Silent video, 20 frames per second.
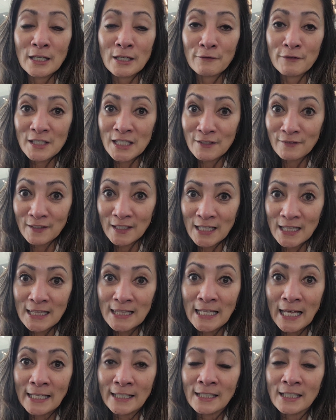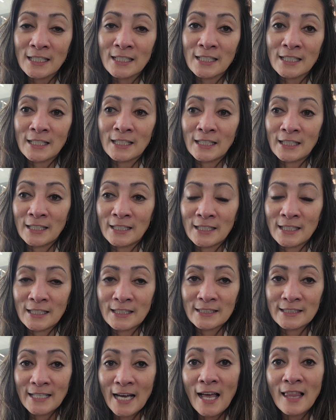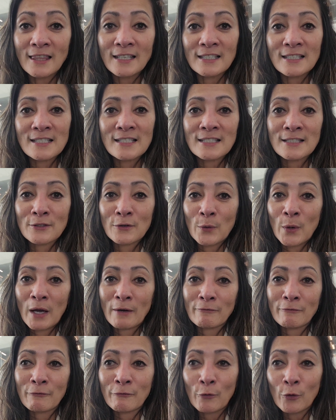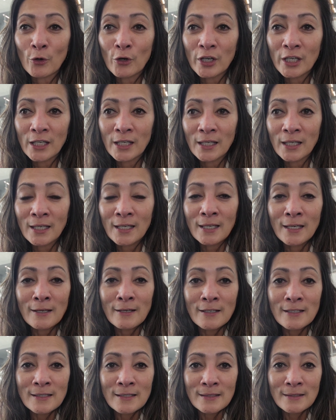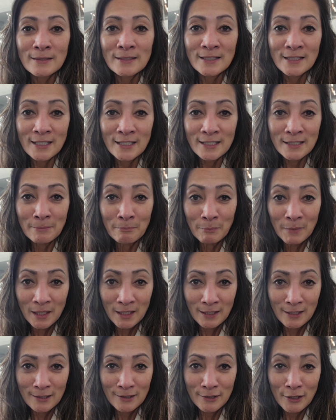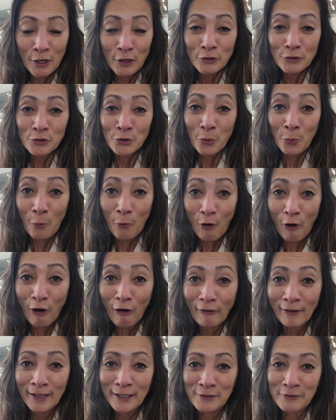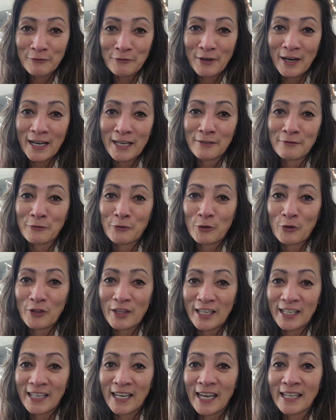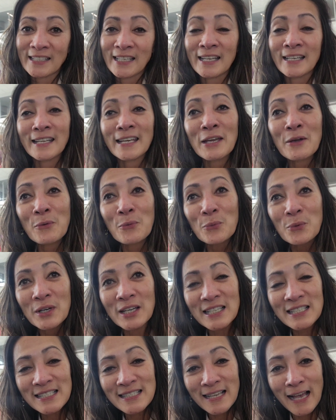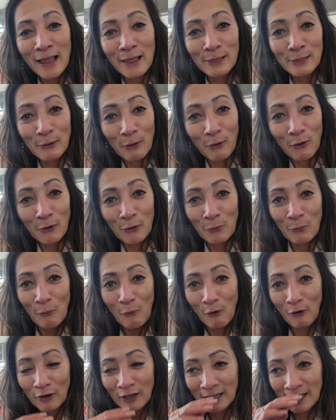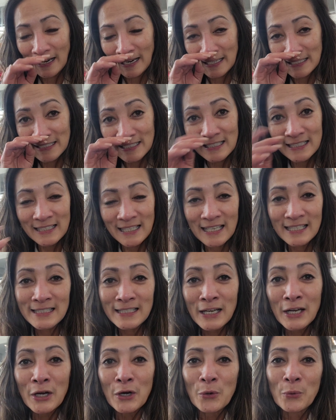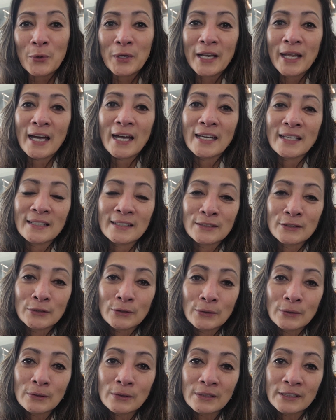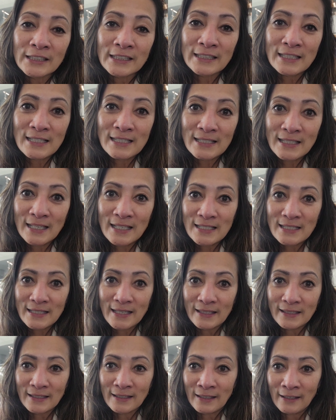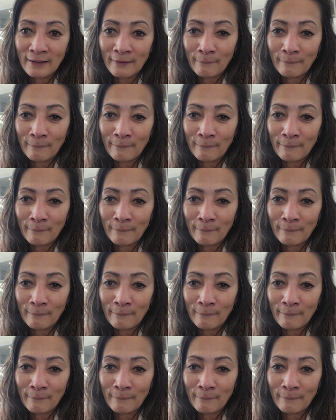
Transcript: Evansville landed in Dallas. So we have 46 minutes to walk and find for the gate, and it was a long walk, guys. It says, when I Google it, it says like